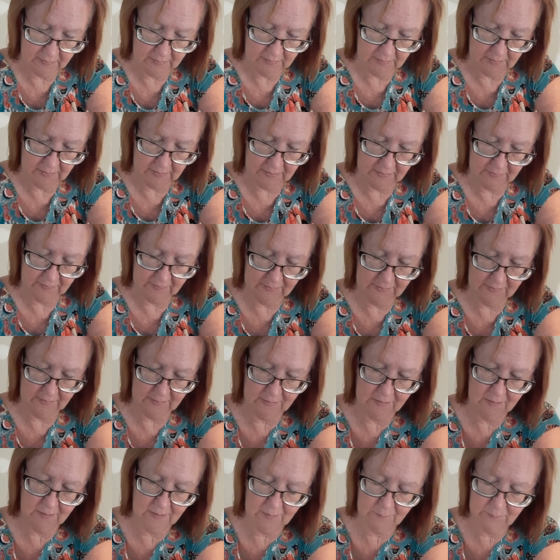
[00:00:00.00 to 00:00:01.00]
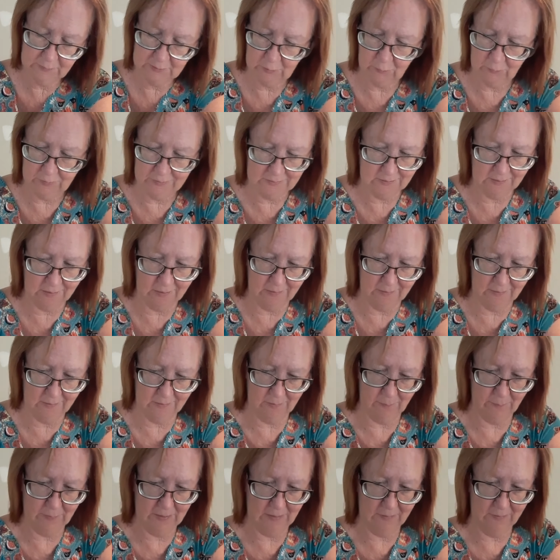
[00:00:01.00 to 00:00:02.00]
And then I'm so
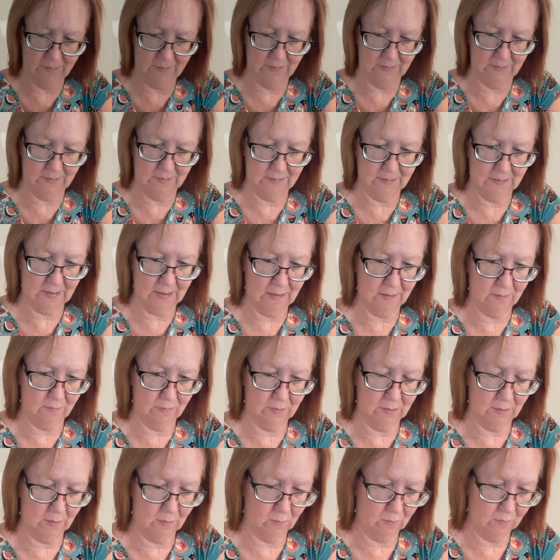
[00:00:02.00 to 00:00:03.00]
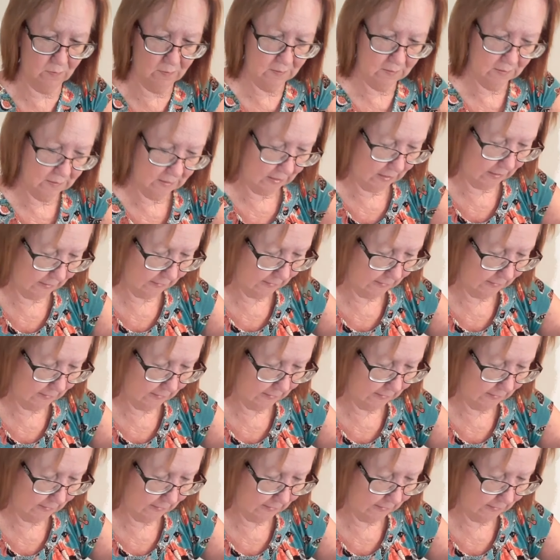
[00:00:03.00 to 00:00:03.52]
excited about this. I don't know, I